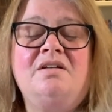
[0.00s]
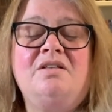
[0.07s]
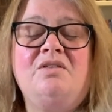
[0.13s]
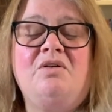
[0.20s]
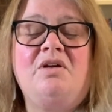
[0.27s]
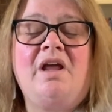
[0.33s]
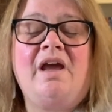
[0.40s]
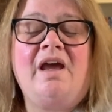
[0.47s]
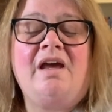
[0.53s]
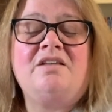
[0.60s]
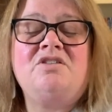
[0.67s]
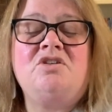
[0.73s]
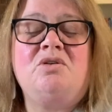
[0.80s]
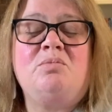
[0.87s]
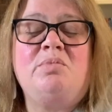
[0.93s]
Lord, I
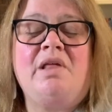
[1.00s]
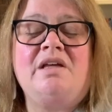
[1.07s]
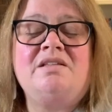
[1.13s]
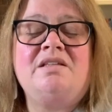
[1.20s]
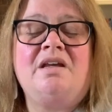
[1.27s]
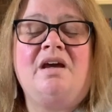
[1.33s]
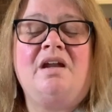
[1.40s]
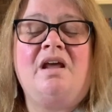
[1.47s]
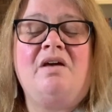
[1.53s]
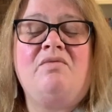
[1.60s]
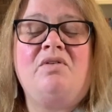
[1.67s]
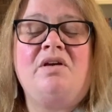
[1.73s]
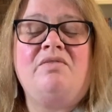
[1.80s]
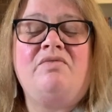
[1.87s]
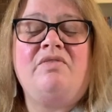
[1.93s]
ask your blessing on
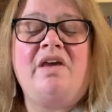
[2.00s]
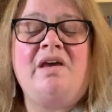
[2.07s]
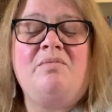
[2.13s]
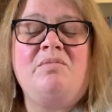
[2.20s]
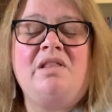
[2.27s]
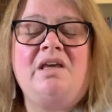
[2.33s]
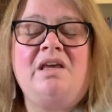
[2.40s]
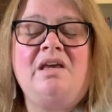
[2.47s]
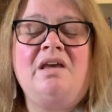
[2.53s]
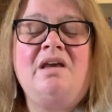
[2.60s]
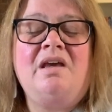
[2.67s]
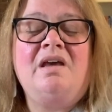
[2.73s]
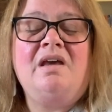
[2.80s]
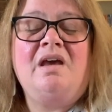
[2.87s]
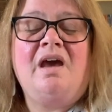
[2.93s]
every family,
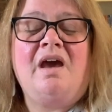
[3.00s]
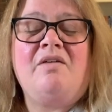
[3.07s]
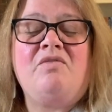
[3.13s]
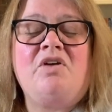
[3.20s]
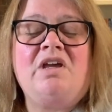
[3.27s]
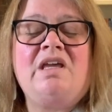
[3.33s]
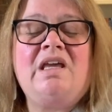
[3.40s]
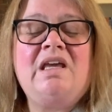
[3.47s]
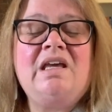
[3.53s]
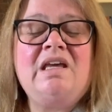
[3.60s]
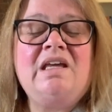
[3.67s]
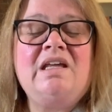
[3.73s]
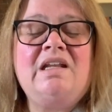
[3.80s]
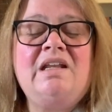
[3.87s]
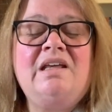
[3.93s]
every
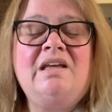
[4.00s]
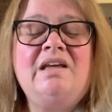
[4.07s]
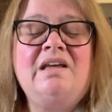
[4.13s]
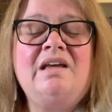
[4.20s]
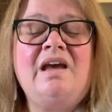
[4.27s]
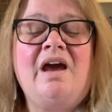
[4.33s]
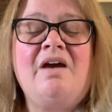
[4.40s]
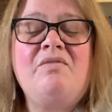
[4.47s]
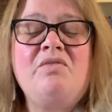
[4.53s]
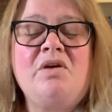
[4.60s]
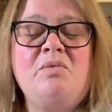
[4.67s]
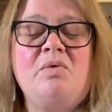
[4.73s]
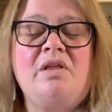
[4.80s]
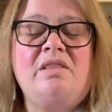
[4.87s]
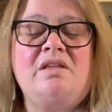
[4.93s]
kid,
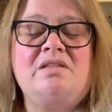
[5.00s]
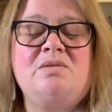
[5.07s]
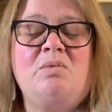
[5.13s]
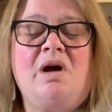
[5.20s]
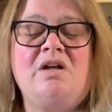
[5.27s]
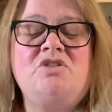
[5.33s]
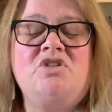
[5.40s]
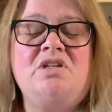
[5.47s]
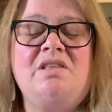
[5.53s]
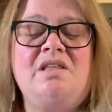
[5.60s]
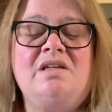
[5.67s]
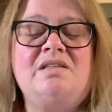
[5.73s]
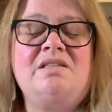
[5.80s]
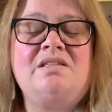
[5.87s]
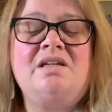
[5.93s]
everyone that's watching
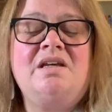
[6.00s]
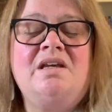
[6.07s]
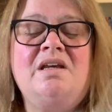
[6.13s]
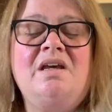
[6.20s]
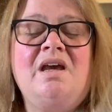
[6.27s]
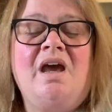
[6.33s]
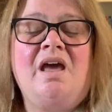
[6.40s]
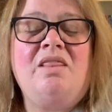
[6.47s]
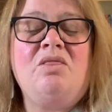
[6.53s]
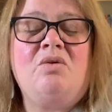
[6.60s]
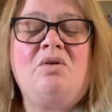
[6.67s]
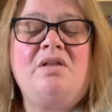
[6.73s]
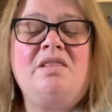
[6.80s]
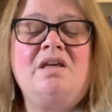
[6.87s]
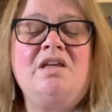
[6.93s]
this. And
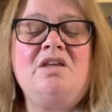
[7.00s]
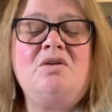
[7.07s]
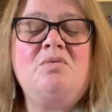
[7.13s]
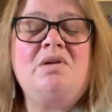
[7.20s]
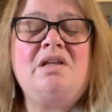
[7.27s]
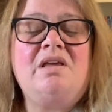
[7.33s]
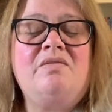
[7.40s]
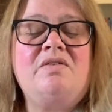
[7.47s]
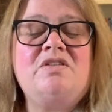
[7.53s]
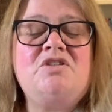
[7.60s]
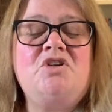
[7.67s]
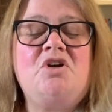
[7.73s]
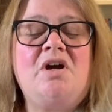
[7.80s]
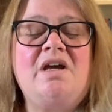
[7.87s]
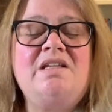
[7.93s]
Lord, that you would give us
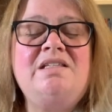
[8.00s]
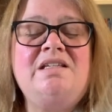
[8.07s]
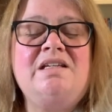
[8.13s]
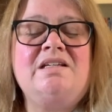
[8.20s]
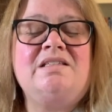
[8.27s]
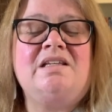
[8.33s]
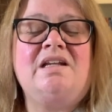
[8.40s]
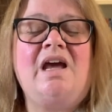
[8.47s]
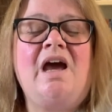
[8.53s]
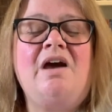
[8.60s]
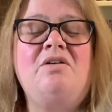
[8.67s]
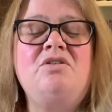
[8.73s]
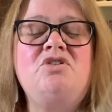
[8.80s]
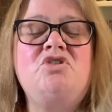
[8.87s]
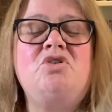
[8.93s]
your ideas on
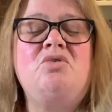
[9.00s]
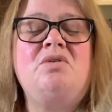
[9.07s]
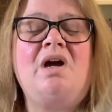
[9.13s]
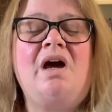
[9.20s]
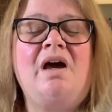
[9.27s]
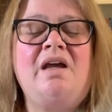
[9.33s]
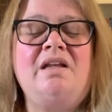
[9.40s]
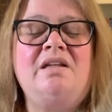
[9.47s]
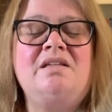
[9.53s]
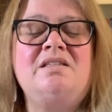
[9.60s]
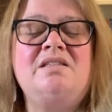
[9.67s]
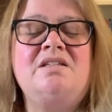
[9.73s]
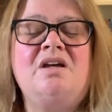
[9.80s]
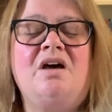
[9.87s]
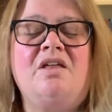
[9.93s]
how to show
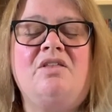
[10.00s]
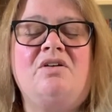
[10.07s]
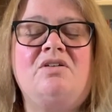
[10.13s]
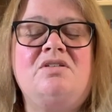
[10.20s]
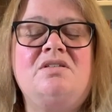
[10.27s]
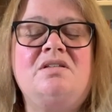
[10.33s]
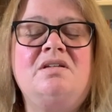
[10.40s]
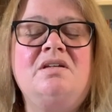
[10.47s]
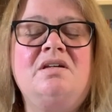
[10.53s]
kindness to others.